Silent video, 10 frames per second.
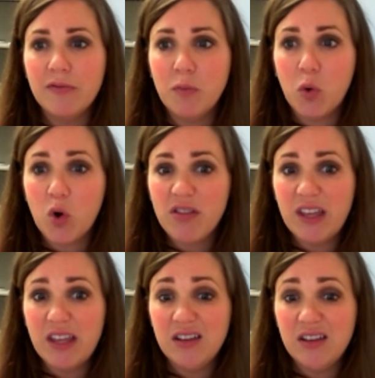more than,
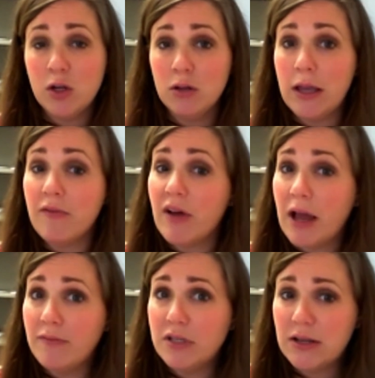
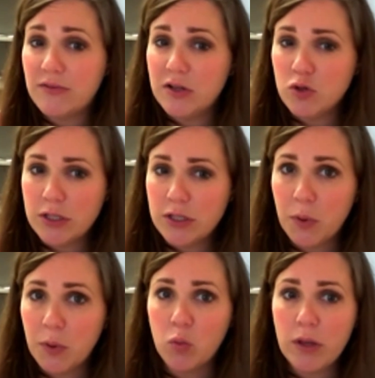5 to 7 drinks
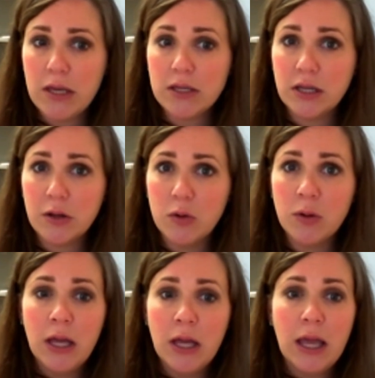per week. So
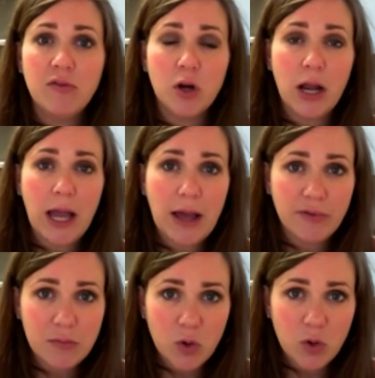if you're
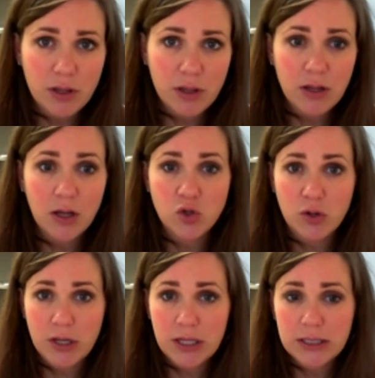having more than a
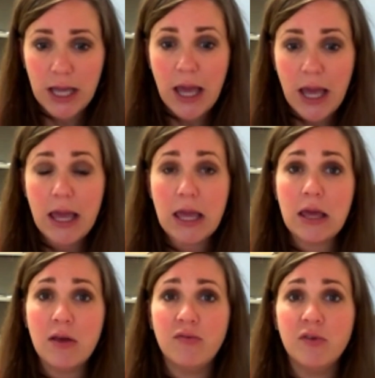drink a day,
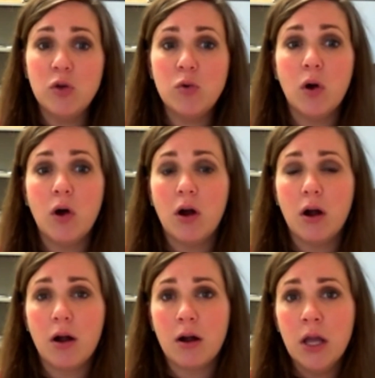if you
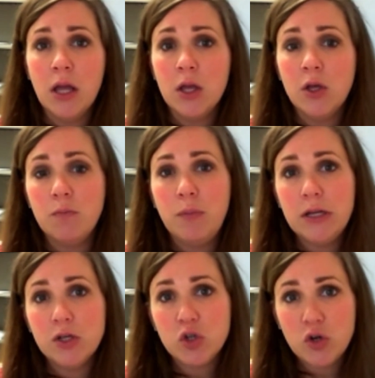are,
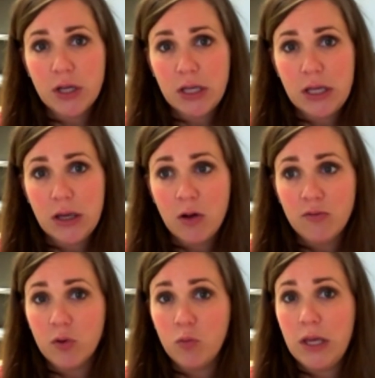binge drinking over
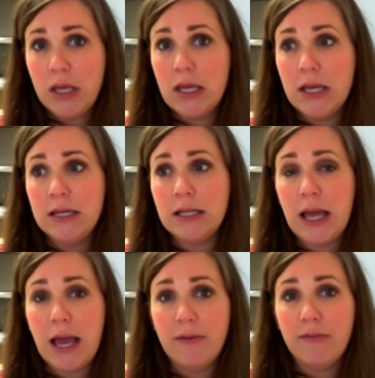the weekend and
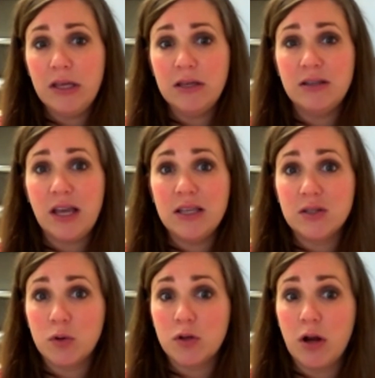having days
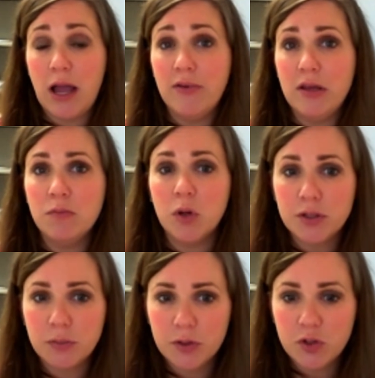where you're having
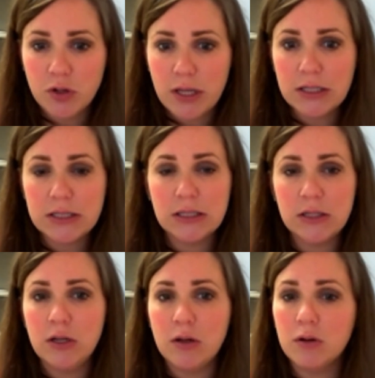multiple drinks,
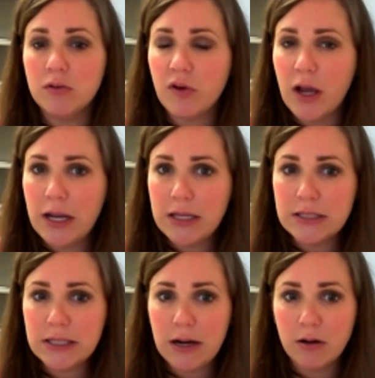on Friday and
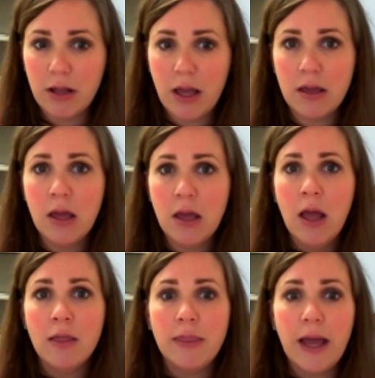Saturday,
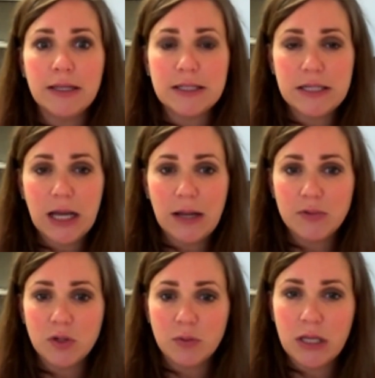that's the time
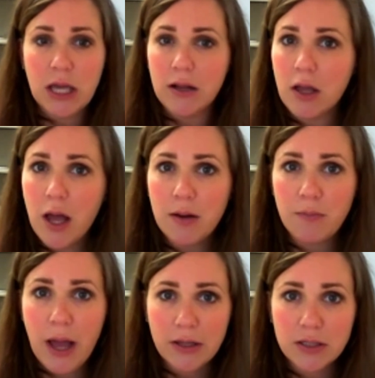to really kind of cut
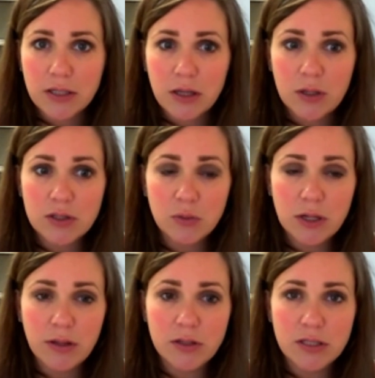back. So it's one of
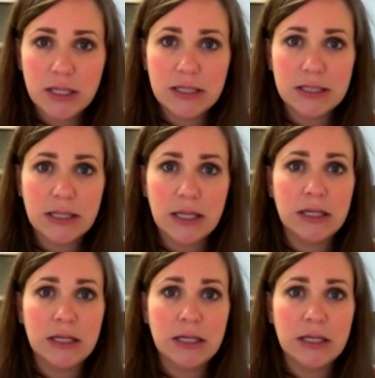those things that